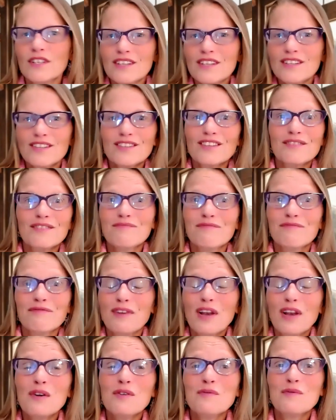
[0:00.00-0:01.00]
Just
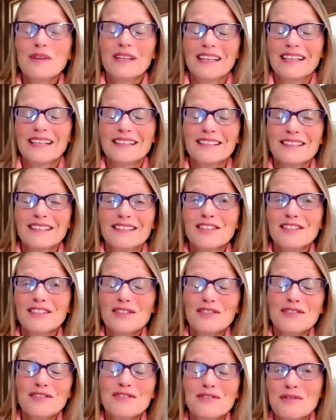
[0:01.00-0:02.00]
flow with it.
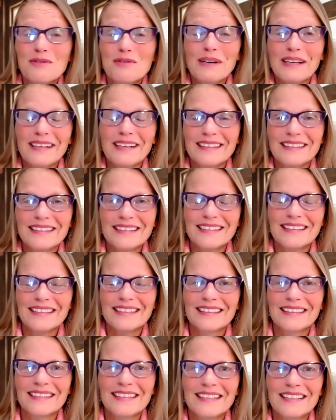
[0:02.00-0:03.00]
Just do
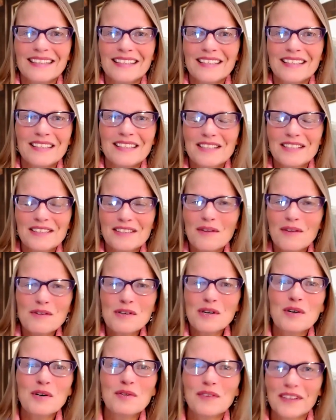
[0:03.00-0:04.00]
it.
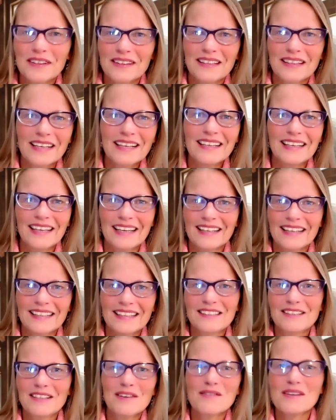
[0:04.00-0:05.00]
Don't overthink
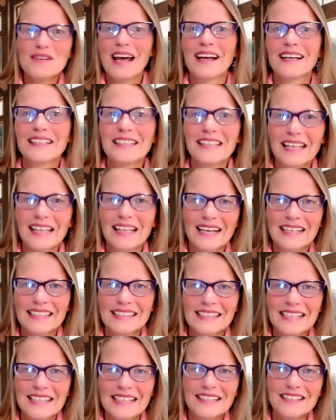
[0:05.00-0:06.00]
it. Don't
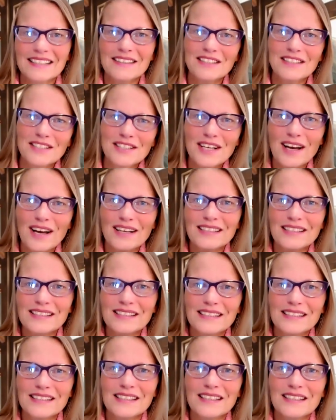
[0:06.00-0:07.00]
analyze it.
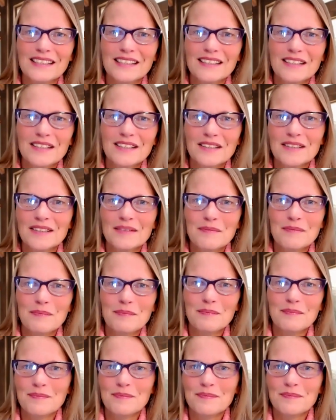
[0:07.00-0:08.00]
Just
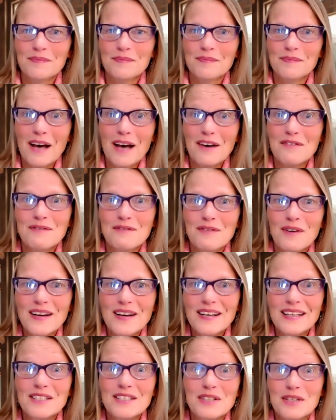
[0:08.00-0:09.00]
have
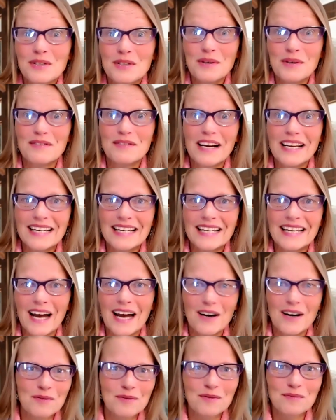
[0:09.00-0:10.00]
fun and do it right
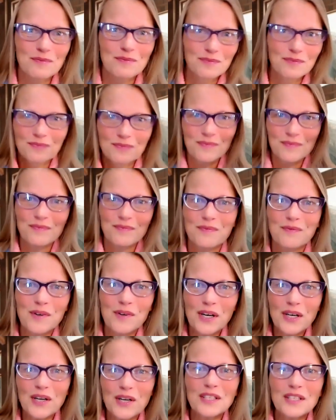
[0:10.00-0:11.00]
now.
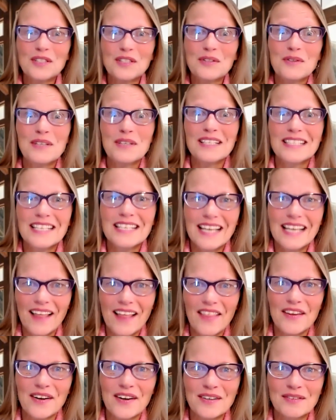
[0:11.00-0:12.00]
We're gonna do it
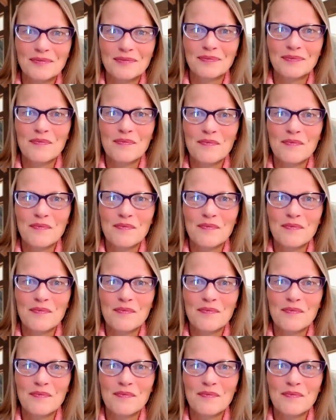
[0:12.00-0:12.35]
together.